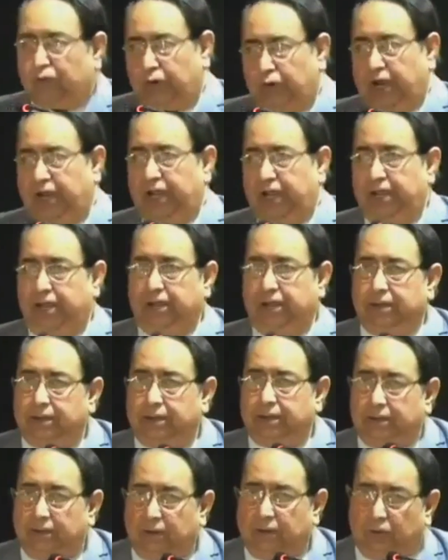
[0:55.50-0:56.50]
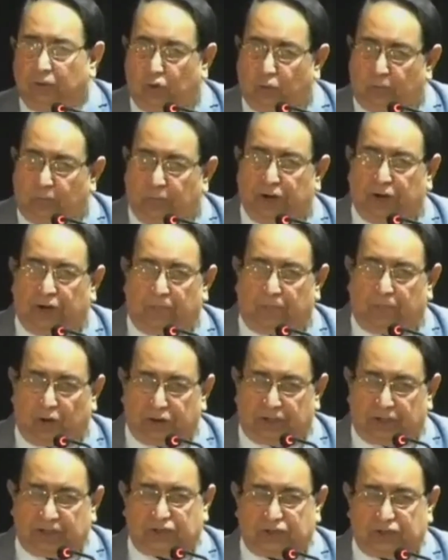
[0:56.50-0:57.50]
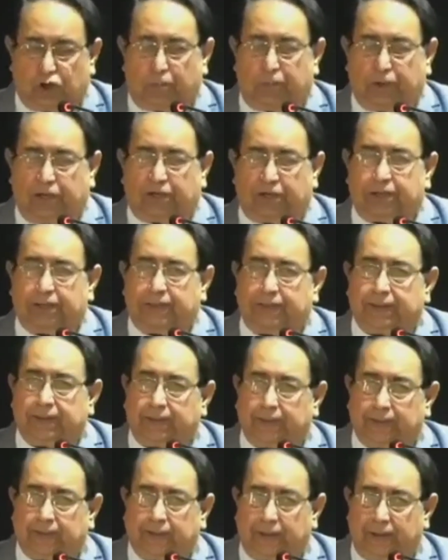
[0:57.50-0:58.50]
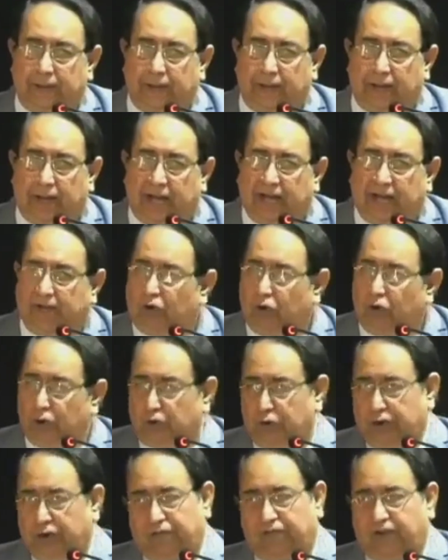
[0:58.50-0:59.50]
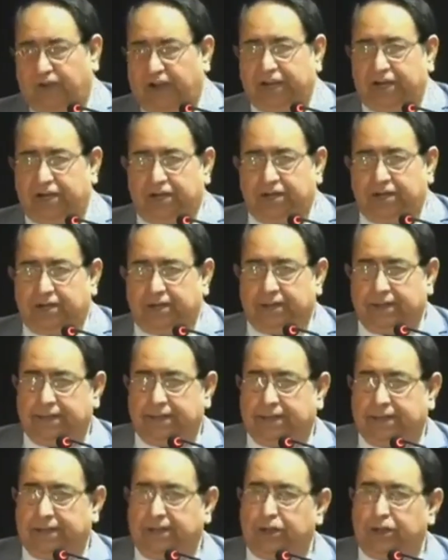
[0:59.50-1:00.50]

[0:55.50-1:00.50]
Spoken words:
Before I open up on this topic, I want to define